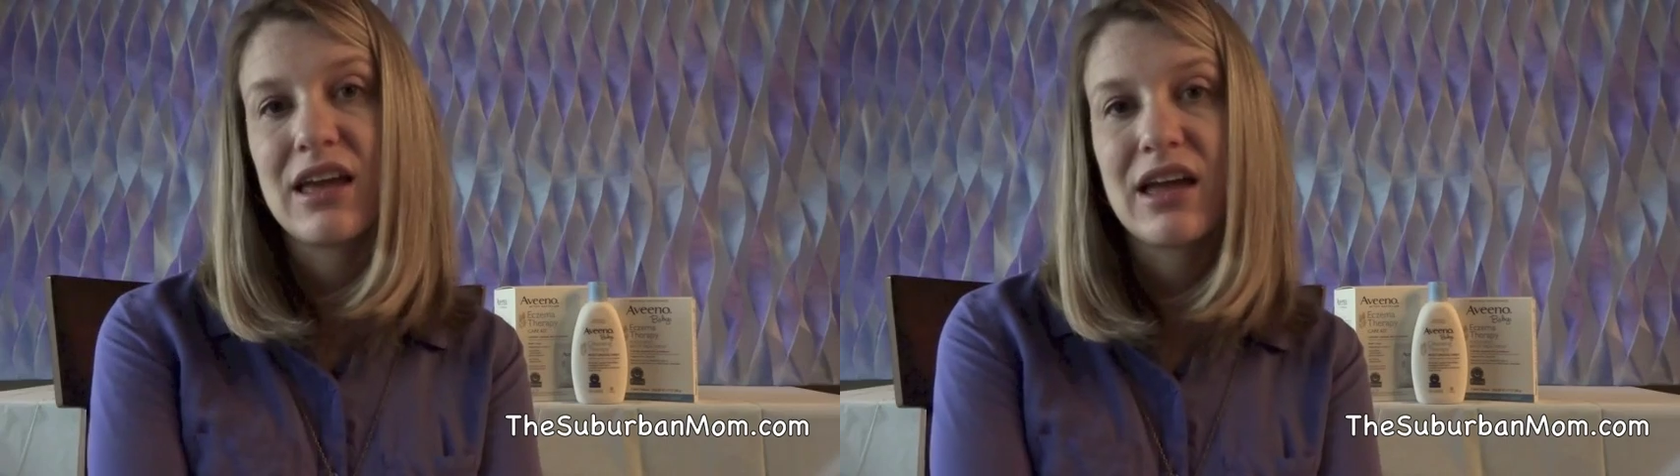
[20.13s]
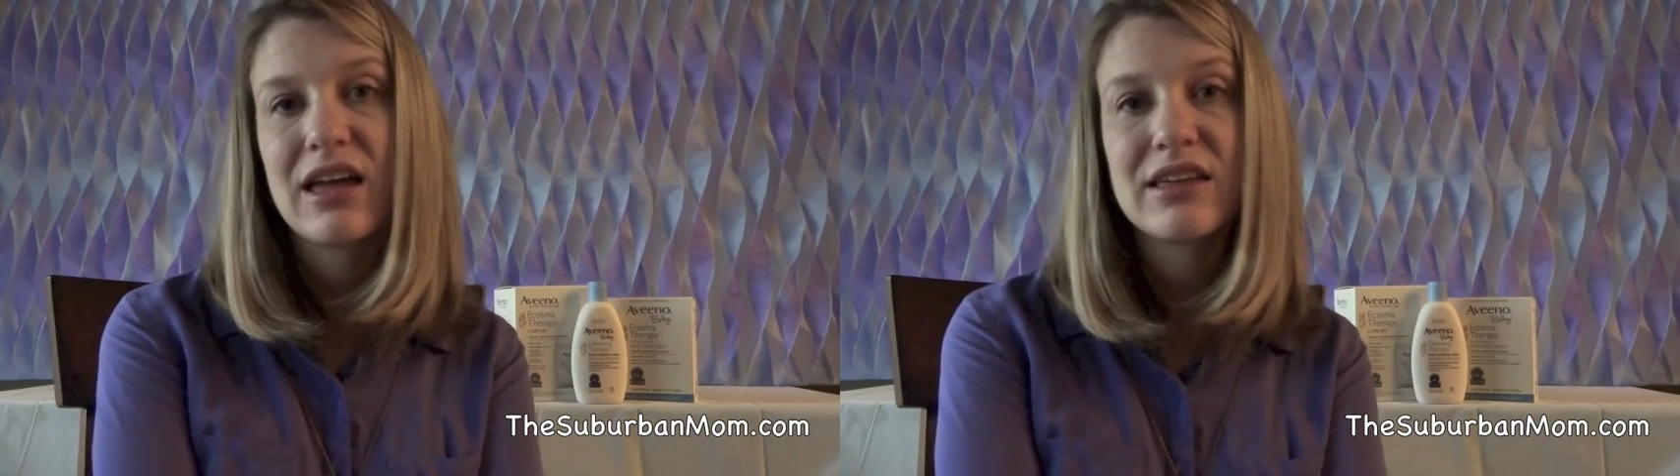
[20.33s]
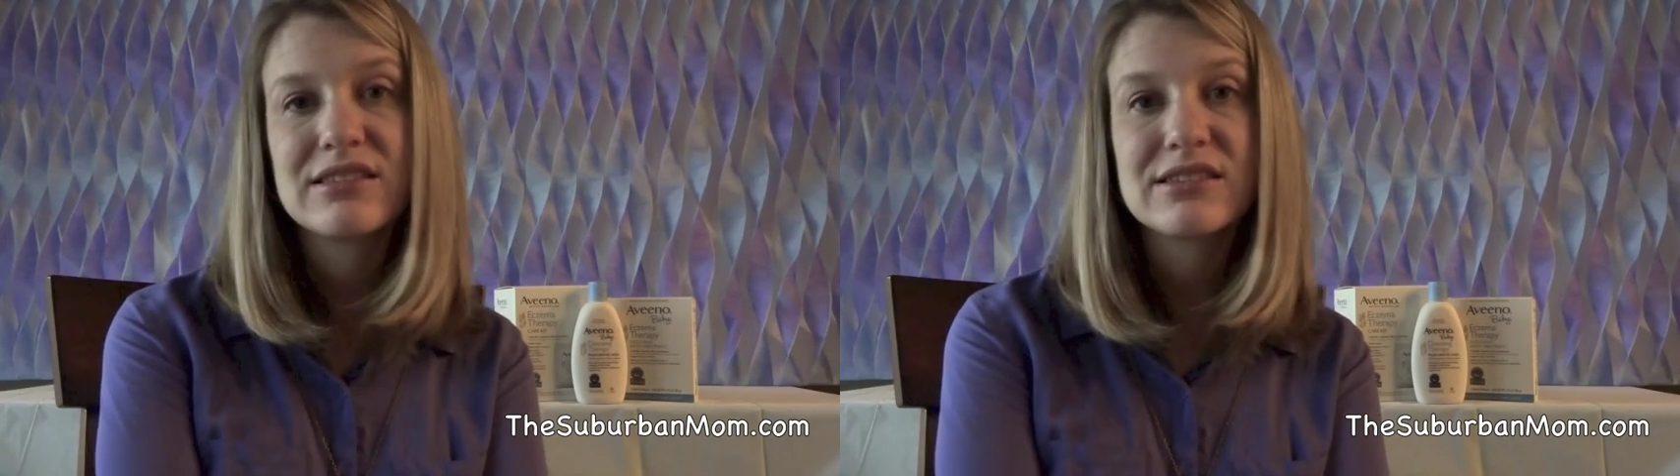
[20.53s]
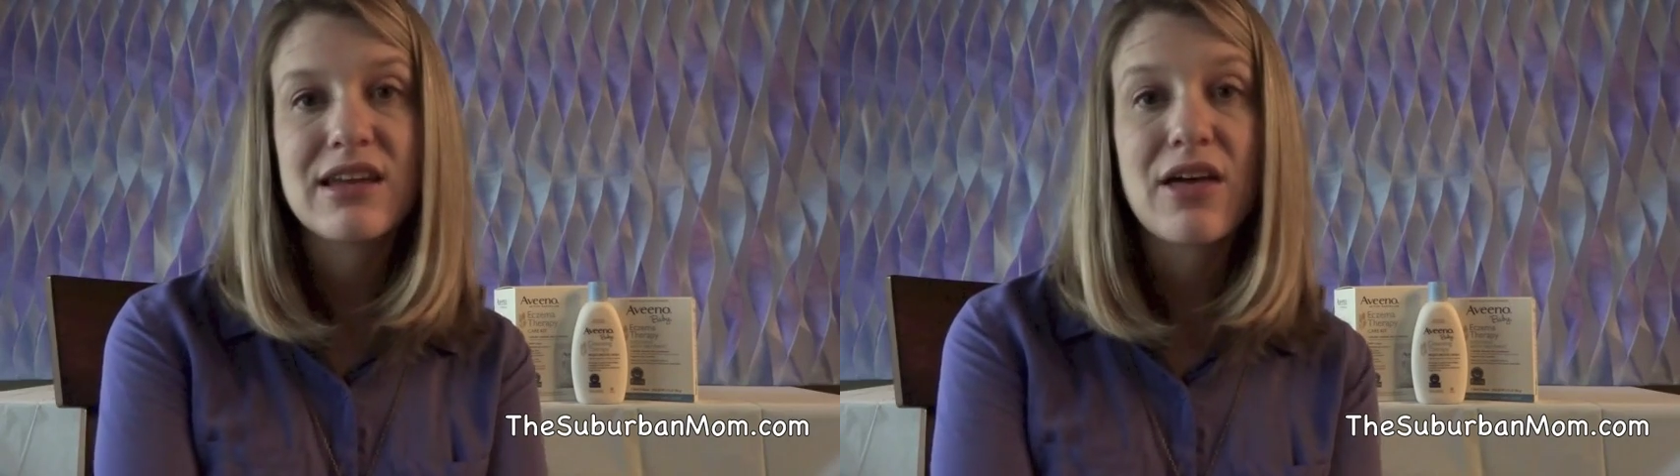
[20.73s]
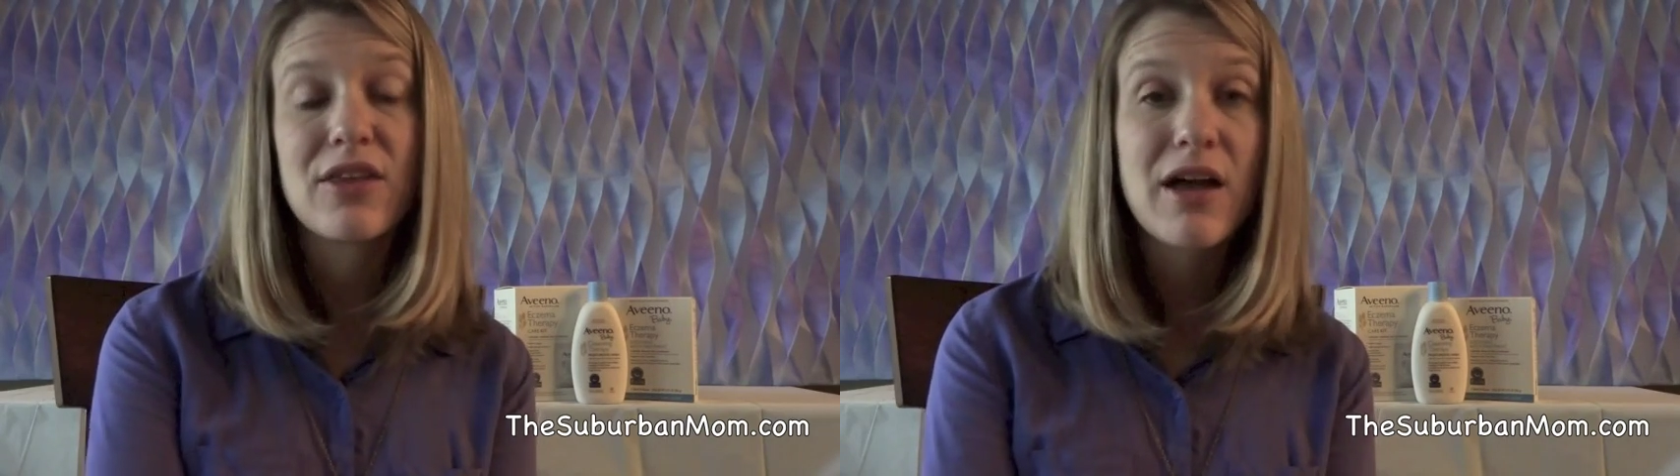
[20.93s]
and
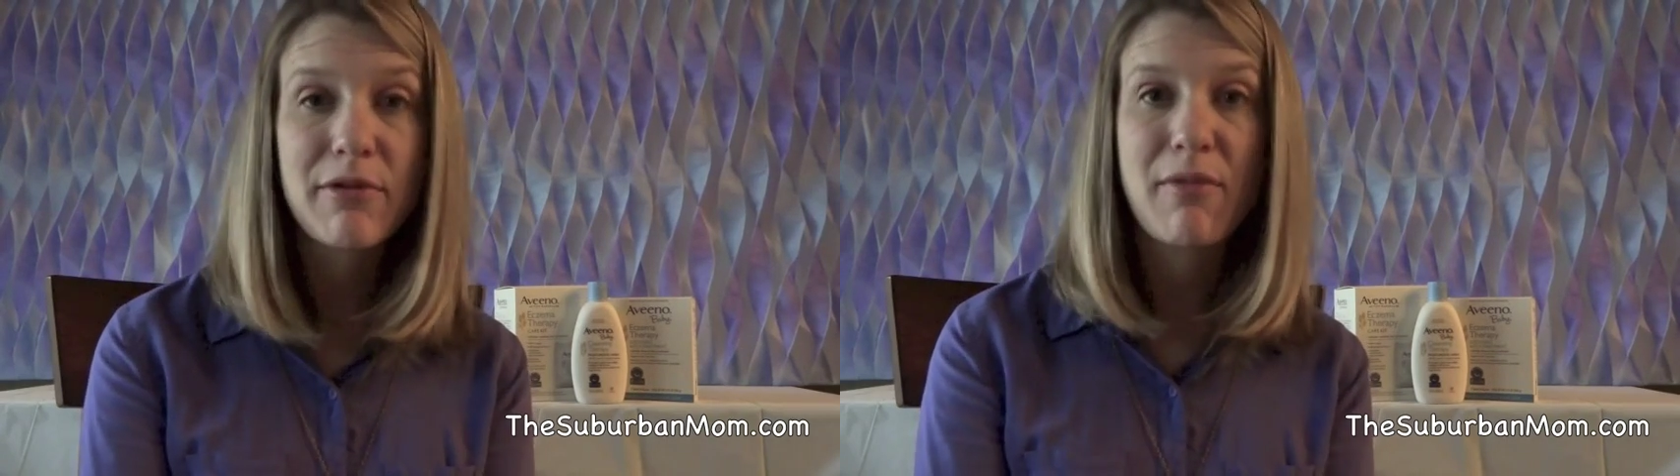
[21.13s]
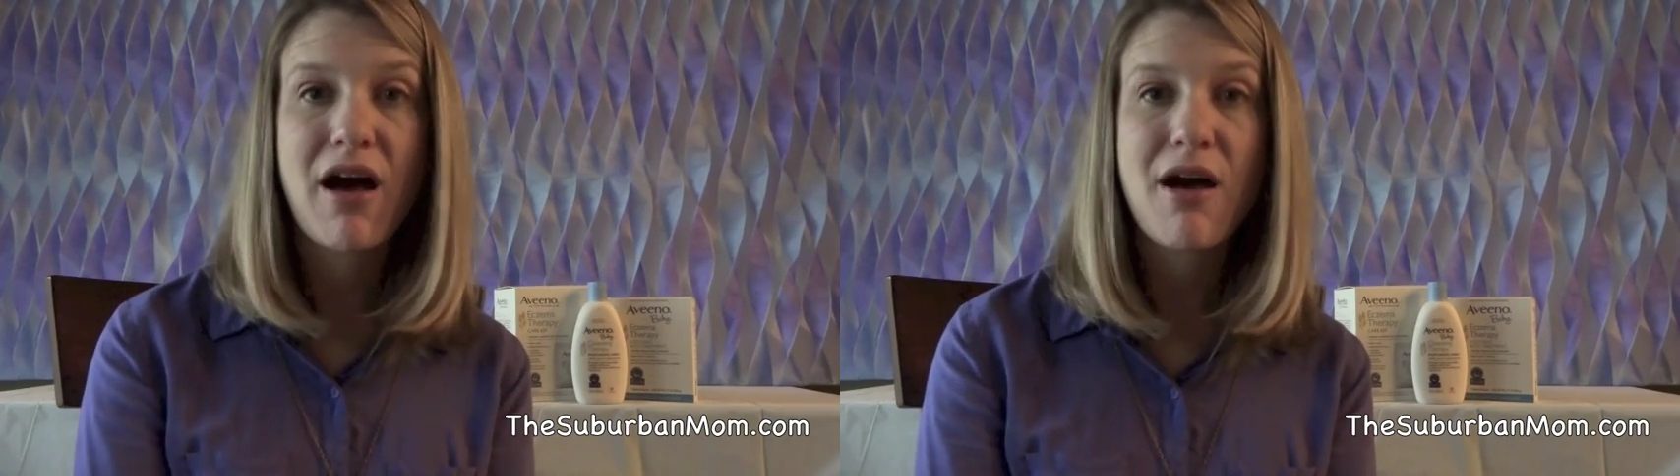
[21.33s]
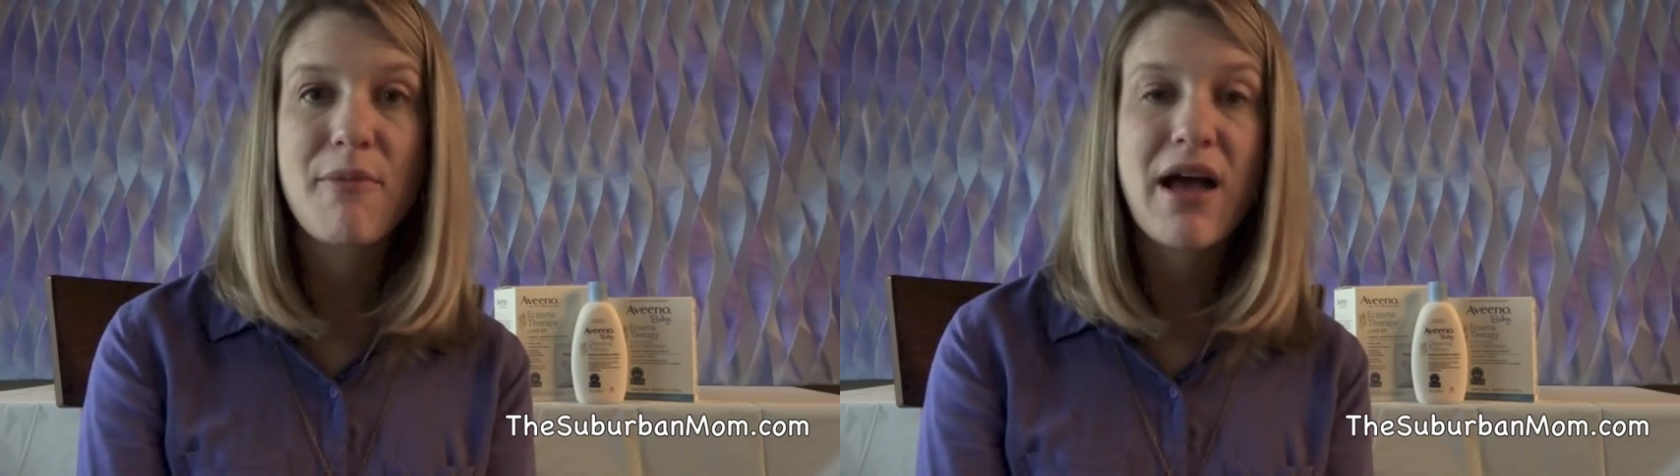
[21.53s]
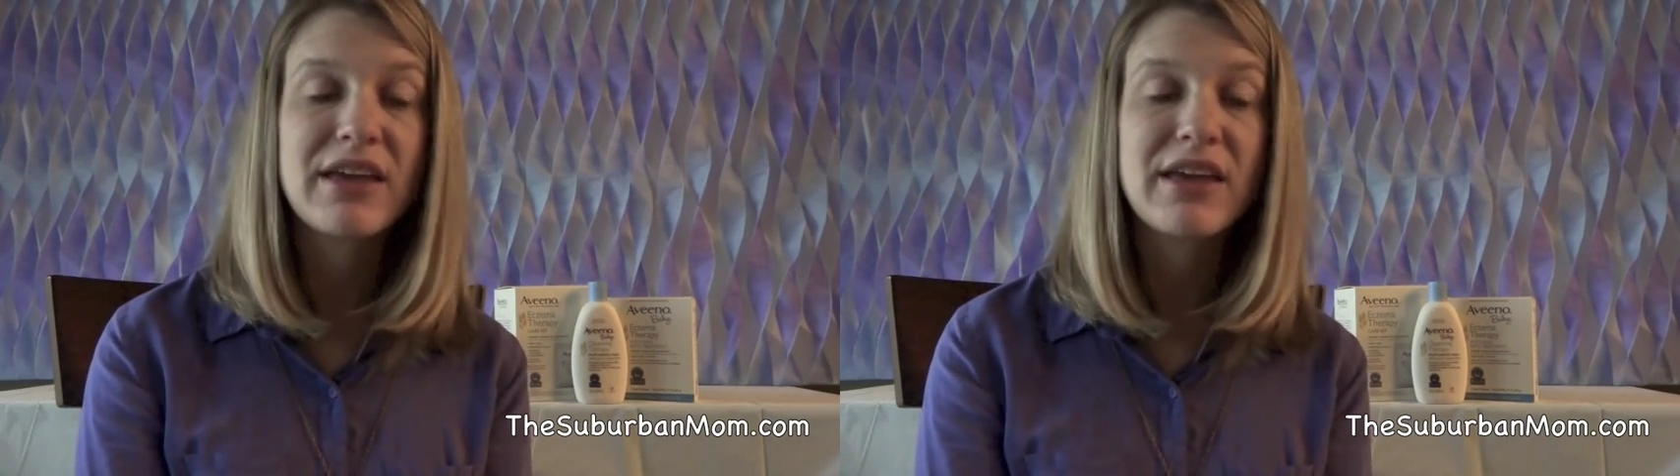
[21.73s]
now that I'm a mom,